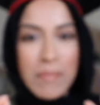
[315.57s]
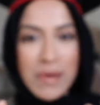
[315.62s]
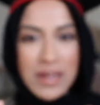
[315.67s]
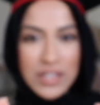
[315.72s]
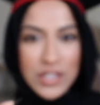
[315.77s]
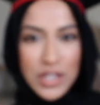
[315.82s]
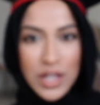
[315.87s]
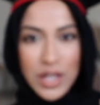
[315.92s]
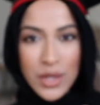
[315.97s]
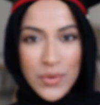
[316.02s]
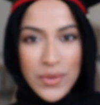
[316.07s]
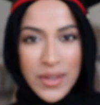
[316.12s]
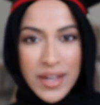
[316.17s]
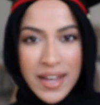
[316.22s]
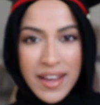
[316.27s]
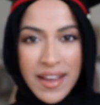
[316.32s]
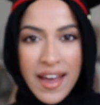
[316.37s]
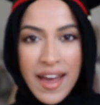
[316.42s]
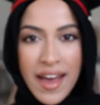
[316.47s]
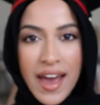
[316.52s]
men's
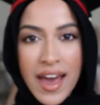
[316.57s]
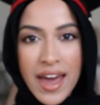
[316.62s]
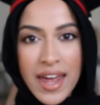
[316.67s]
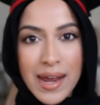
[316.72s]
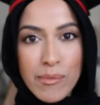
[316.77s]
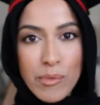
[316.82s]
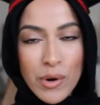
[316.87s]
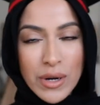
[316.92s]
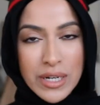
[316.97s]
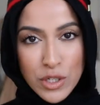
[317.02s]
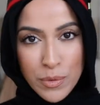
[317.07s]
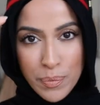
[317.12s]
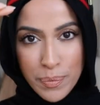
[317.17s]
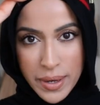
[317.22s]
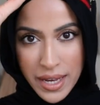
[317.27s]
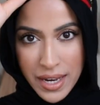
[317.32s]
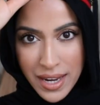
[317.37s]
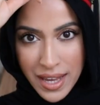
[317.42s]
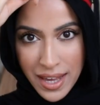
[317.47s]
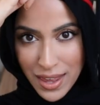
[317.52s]
clothing and I'm going to
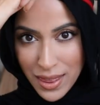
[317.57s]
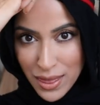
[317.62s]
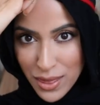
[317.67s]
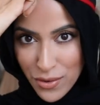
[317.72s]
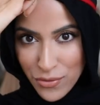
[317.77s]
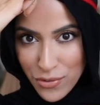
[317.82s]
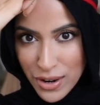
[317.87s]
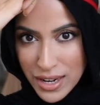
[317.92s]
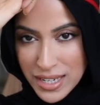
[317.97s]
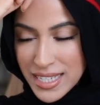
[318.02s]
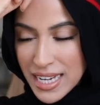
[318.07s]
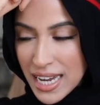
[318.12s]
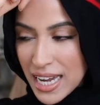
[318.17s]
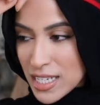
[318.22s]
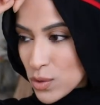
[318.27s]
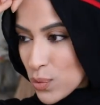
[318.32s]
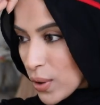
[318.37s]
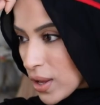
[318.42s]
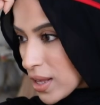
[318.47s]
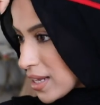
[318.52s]
pin in the front
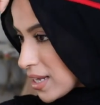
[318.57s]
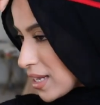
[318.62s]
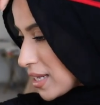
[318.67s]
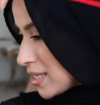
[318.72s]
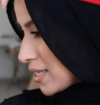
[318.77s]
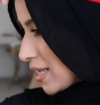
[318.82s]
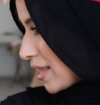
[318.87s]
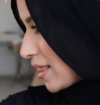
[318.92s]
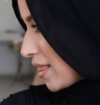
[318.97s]
as well as